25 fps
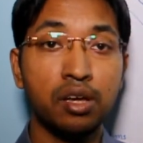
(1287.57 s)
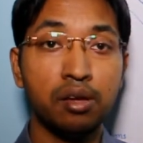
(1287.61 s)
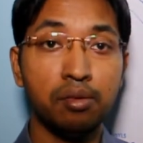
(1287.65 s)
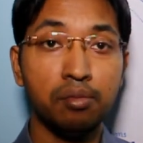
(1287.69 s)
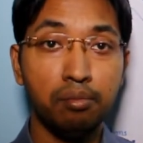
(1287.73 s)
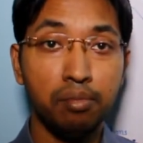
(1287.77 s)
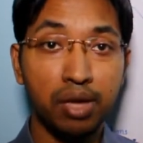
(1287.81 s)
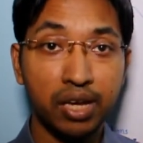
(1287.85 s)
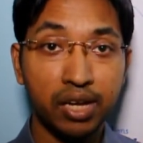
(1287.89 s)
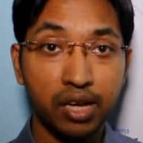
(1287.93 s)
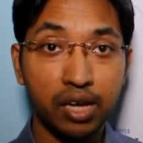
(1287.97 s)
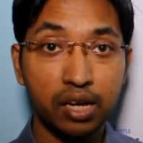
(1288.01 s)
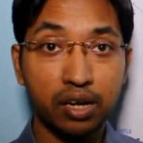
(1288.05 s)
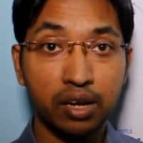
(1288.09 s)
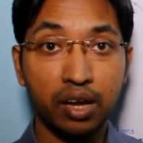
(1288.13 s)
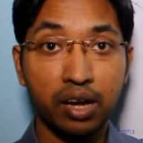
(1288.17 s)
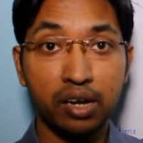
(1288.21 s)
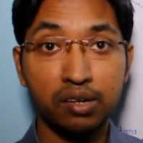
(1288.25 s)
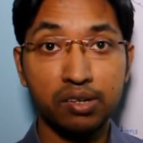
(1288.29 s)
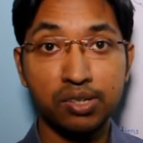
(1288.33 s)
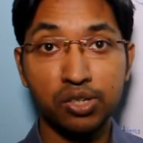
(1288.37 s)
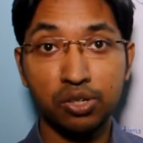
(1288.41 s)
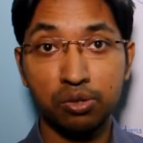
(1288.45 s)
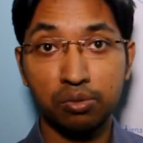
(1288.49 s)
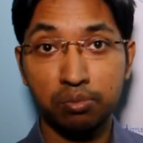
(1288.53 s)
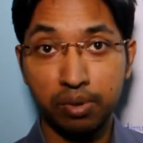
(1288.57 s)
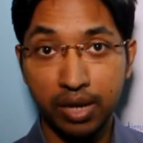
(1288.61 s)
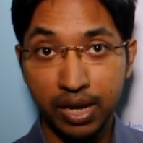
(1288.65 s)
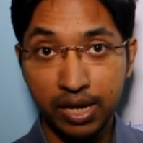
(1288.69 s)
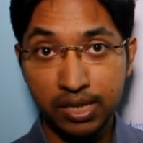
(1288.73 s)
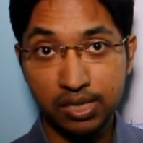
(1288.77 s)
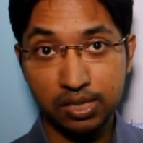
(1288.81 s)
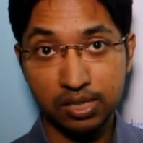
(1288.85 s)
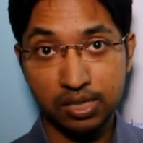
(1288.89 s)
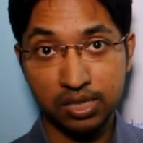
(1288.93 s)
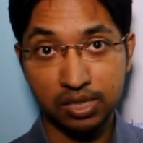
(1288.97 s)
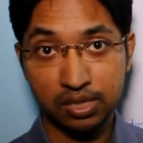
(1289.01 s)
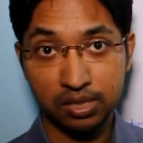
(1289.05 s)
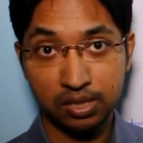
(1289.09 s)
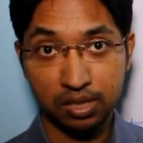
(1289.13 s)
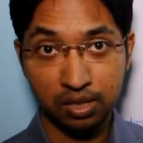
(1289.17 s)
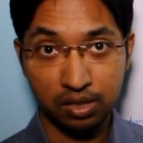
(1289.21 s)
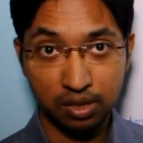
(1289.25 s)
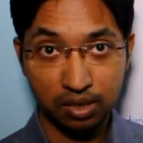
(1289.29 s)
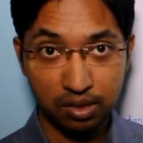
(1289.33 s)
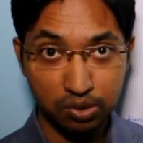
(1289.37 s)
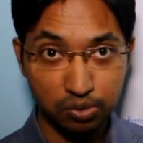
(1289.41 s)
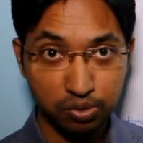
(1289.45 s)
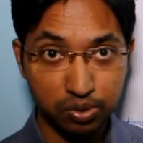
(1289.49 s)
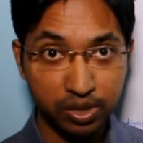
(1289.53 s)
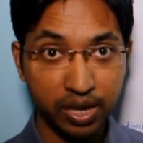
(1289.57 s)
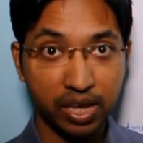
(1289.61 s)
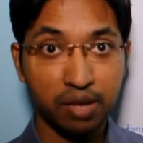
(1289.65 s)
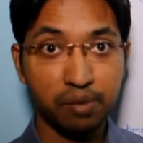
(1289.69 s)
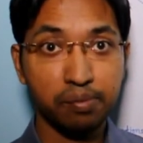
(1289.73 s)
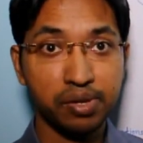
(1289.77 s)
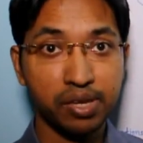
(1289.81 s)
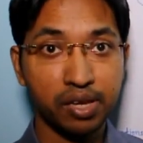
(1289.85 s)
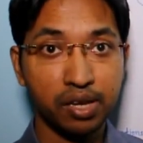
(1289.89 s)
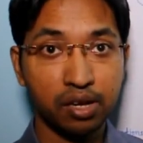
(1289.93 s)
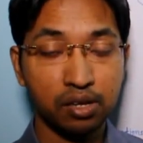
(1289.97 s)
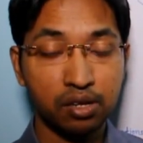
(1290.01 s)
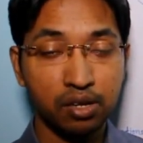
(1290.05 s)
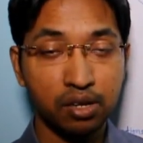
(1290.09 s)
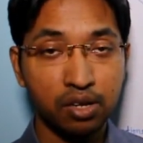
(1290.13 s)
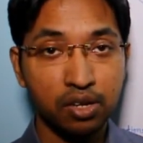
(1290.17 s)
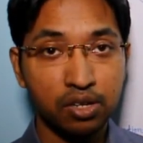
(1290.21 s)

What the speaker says: megakaryoblastic leukemia.